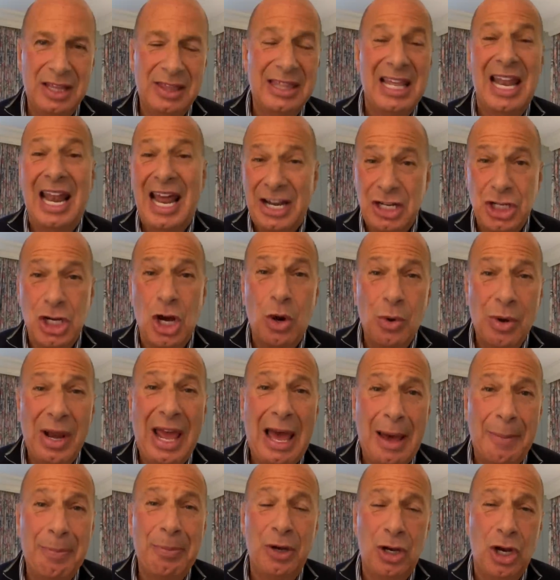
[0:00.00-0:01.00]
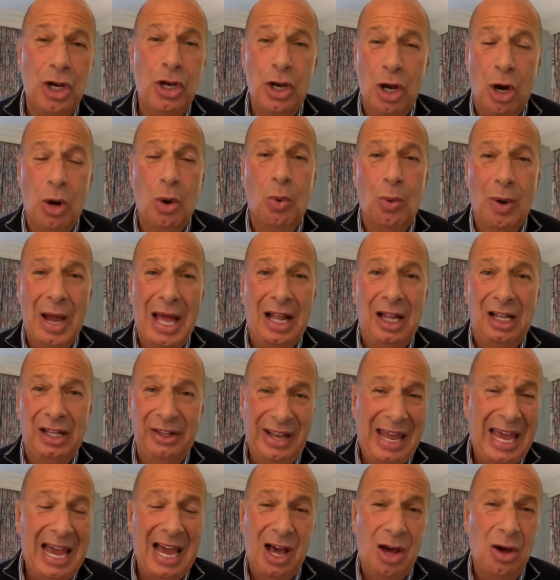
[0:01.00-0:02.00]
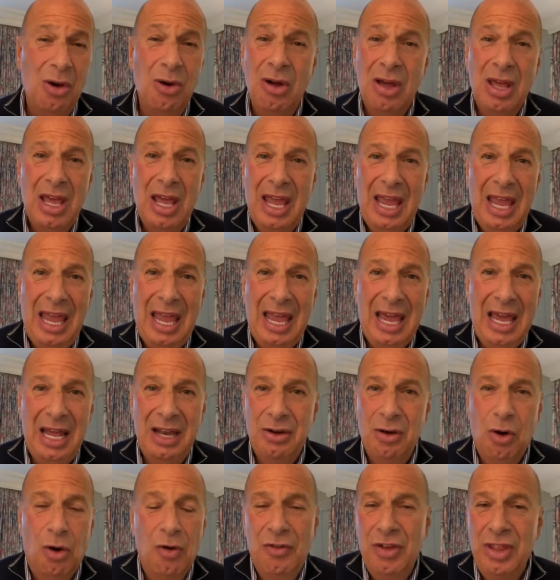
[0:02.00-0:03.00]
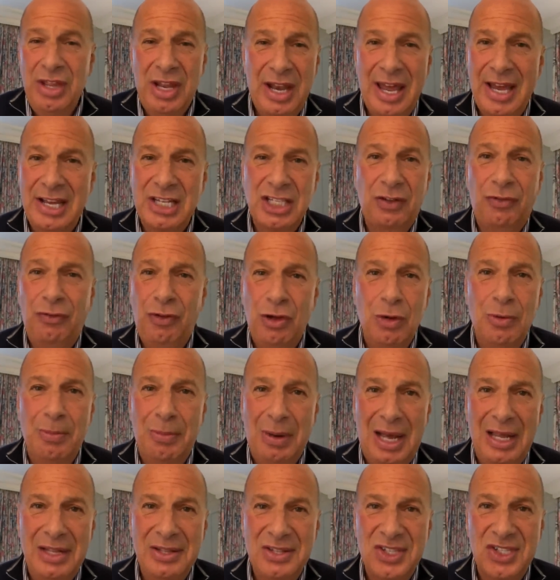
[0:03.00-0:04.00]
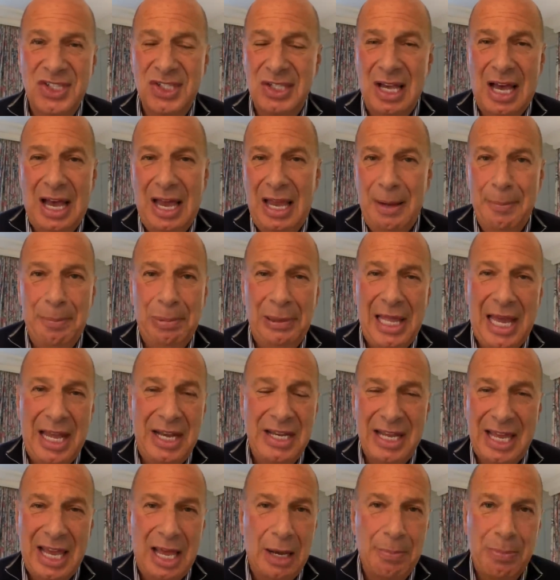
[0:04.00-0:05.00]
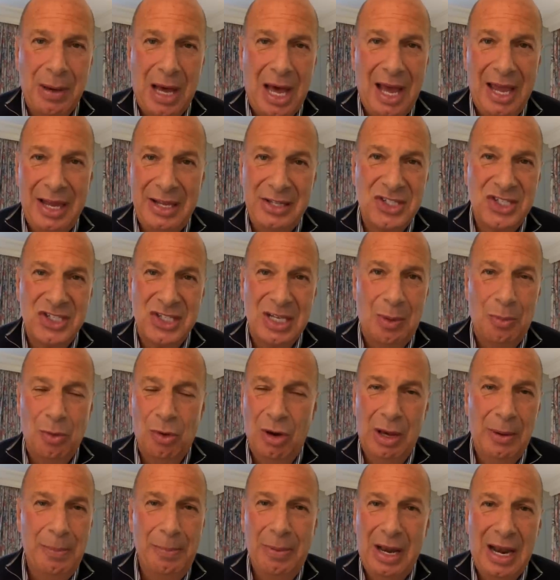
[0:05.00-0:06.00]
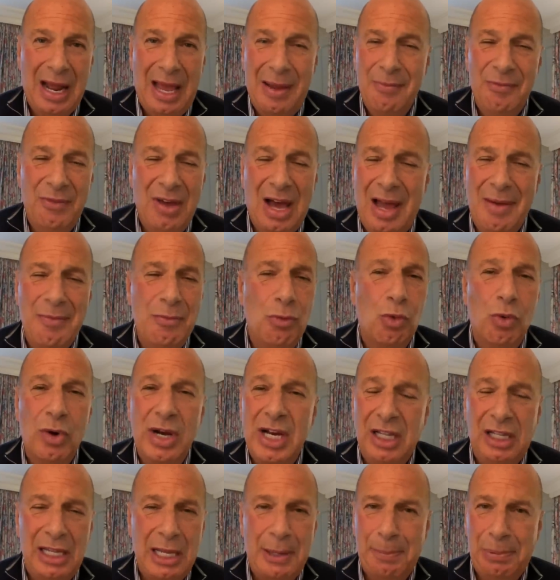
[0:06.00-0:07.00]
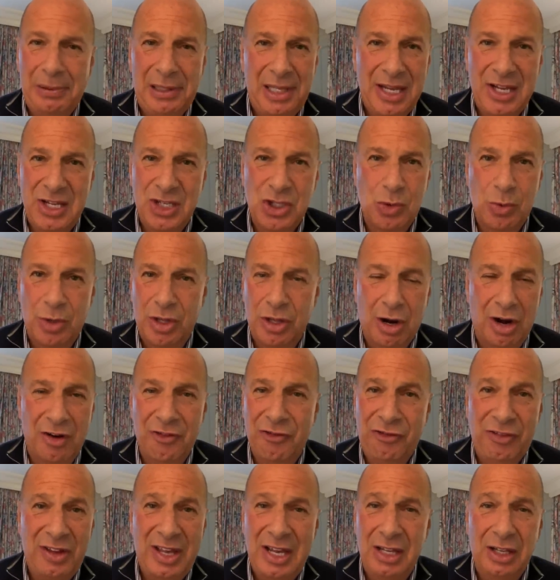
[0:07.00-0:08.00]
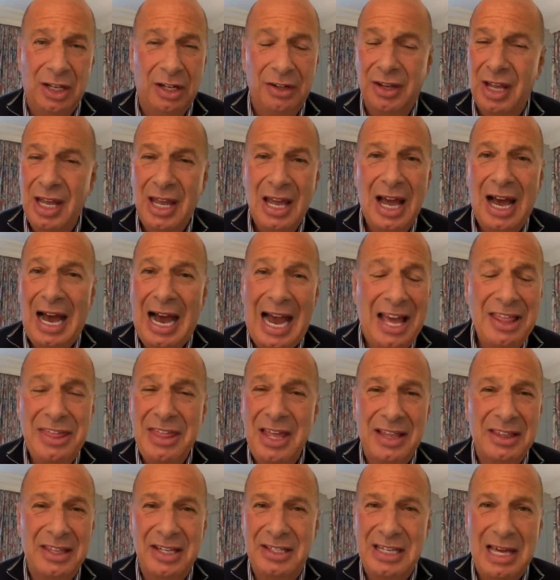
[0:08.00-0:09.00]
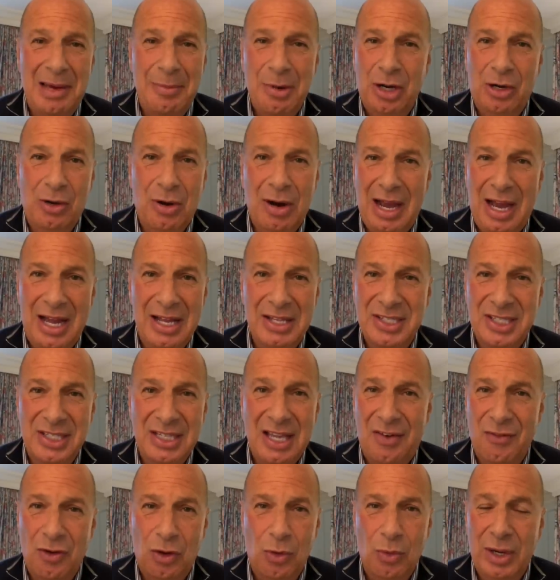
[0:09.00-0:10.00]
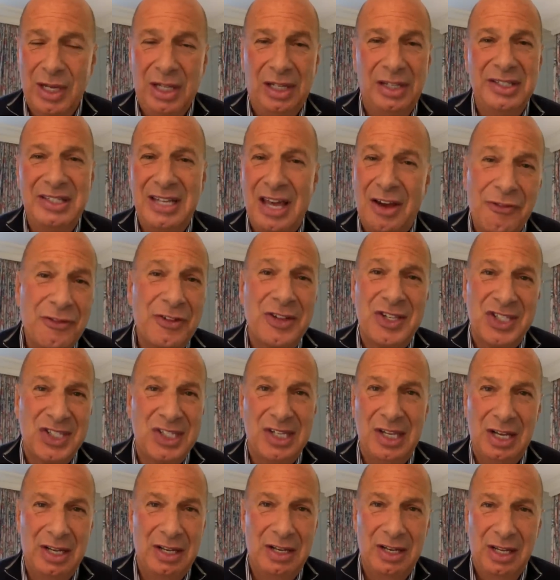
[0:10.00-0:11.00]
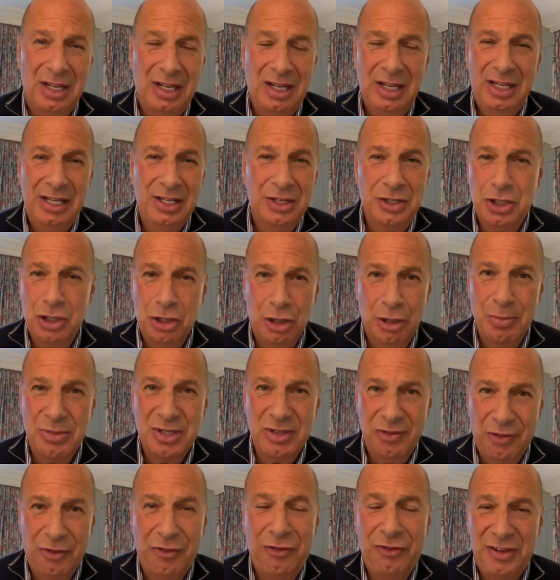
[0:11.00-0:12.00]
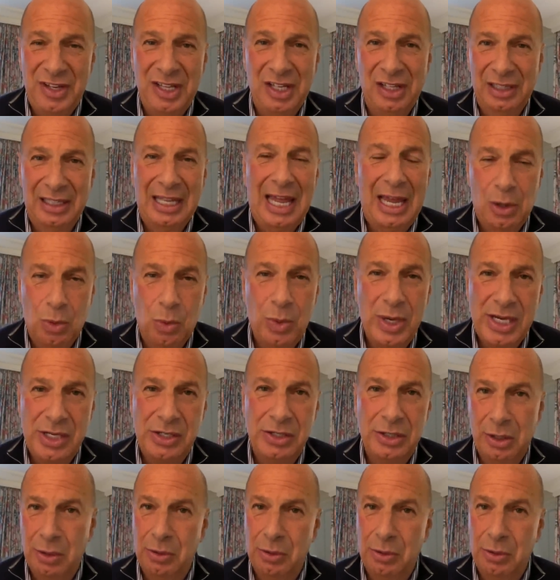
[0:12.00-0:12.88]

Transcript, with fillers: I don't happen to know well now and over the next few months I plan to get behind someone. But I'm I'm really pleased with our field. I think the Democrats have a real deficit in terms of a field like we do.